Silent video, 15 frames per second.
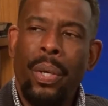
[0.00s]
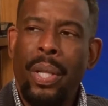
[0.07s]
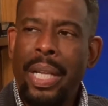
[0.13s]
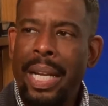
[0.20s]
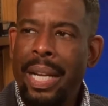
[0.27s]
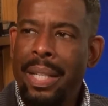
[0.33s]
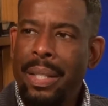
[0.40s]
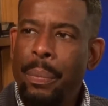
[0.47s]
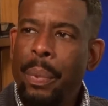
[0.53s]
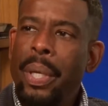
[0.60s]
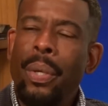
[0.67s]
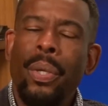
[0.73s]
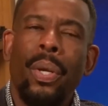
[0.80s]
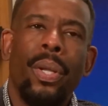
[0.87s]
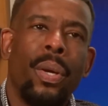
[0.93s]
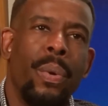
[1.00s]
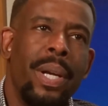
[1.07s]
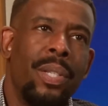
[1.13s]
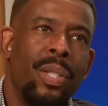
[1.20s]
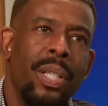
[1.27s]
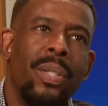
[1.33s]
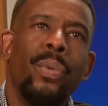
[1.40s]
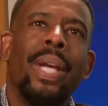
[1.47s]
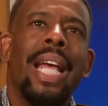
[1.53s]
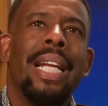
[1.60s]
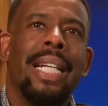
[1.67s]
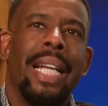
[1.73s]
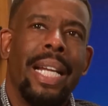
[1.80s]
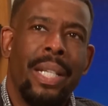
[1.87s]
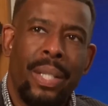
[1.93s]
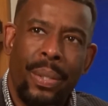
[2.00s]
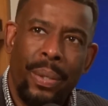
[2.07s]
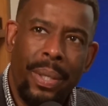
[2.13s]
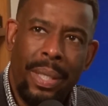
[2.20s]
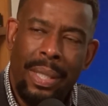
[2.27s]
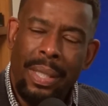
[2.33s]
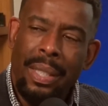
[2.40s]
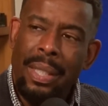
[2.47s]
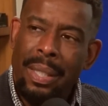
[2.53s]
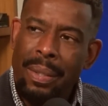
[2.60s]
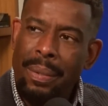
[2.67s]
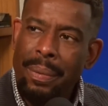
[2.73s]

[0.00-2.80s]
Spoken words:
know the answer. We don't know the question to get an answer.